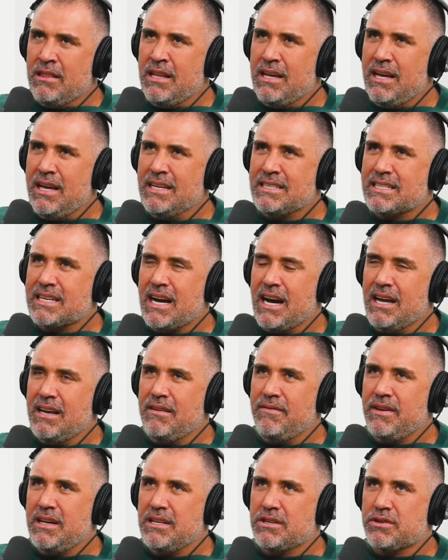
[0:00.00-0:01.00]
it's kind
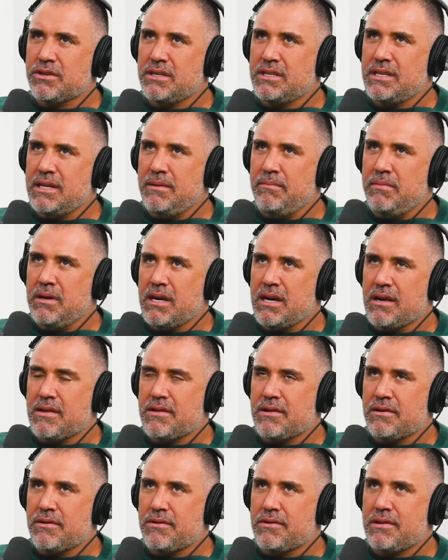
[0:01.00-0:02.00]
of interesting because
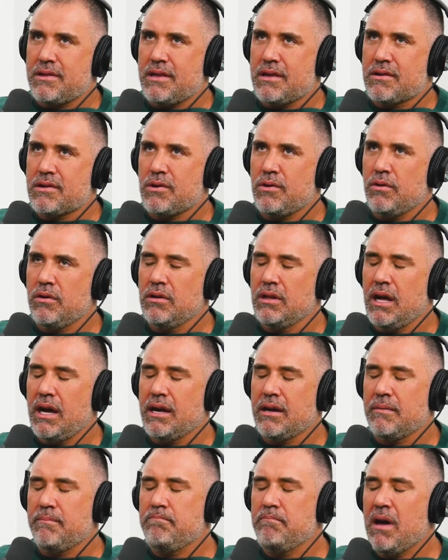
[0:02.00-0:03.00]
there's this whole
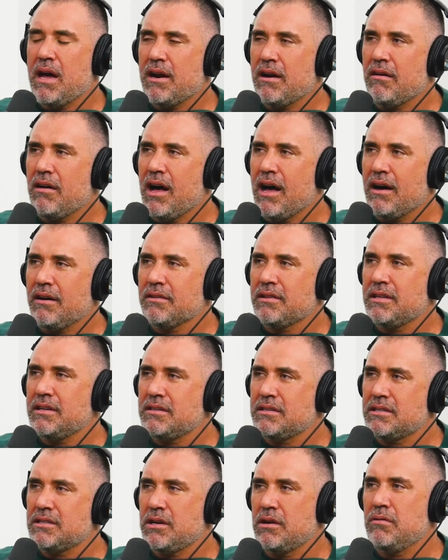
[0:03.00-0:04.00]
like mental health
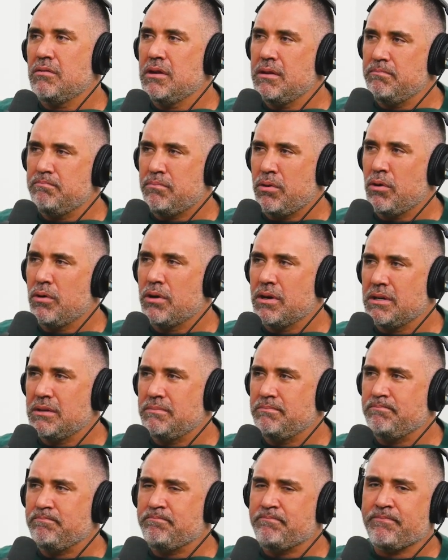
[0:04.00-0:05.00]
is so
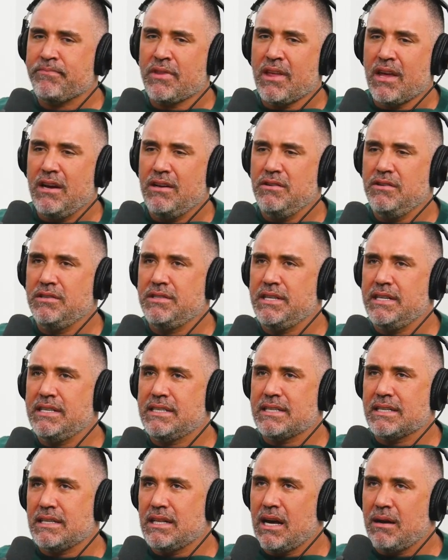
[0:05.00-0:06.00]
important, and you see
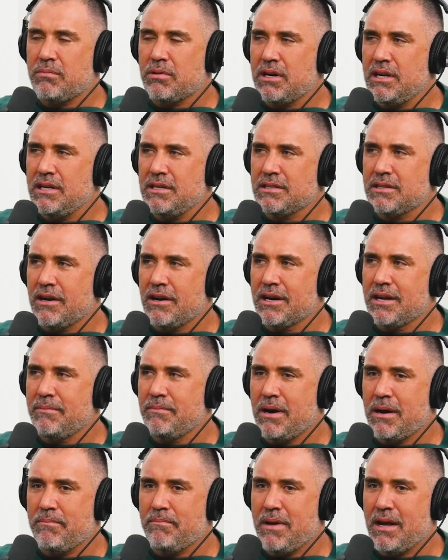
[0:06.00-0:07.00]
celebrities talking
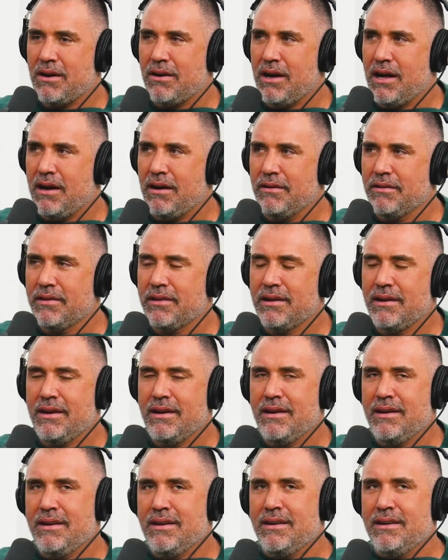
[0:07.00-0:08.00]
about mental health,
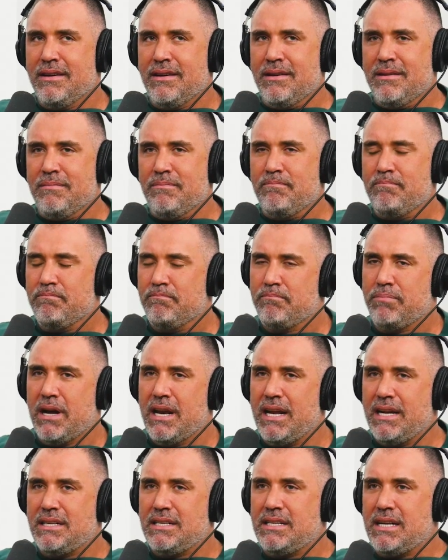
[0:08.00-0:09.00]
but
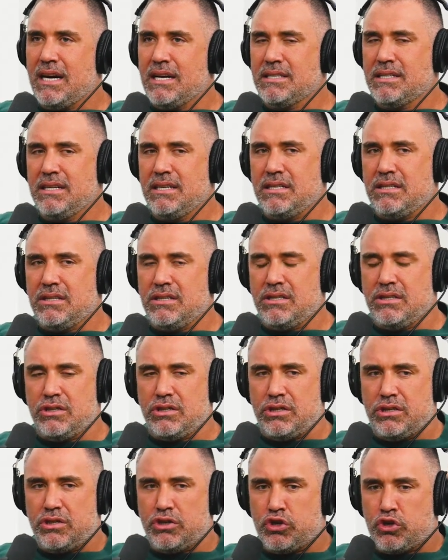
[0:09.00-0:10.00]
it doesn't
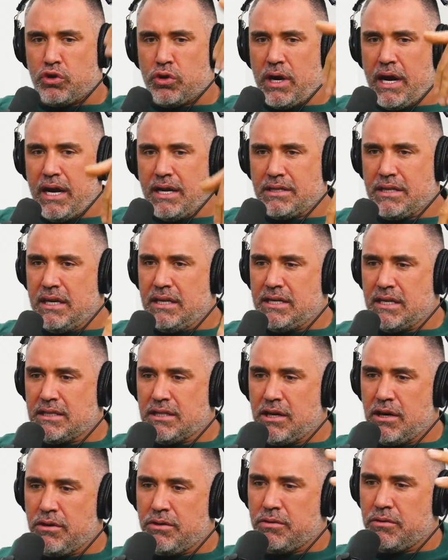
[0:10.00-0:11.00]
trans, it doesn't
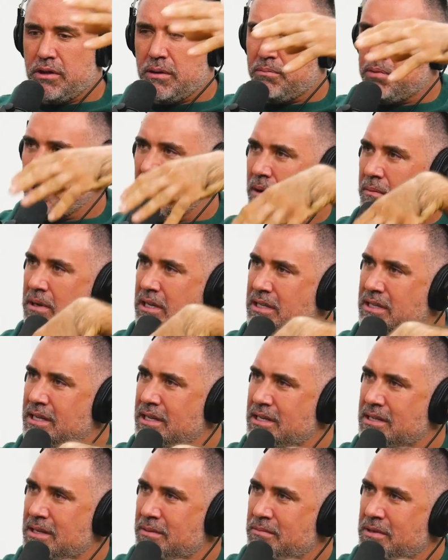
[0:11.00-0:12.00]
go through the plumbing
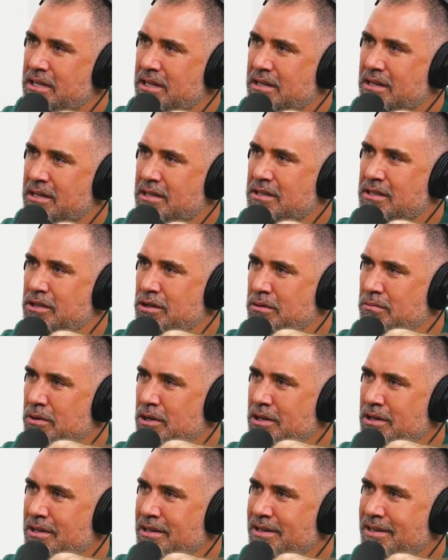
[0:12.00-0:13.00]
system to the
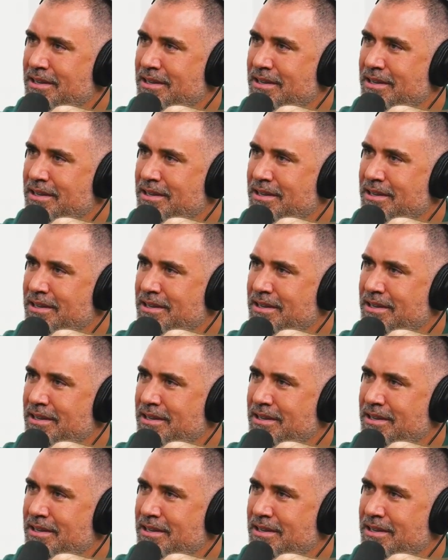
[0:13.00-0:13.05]
consumer.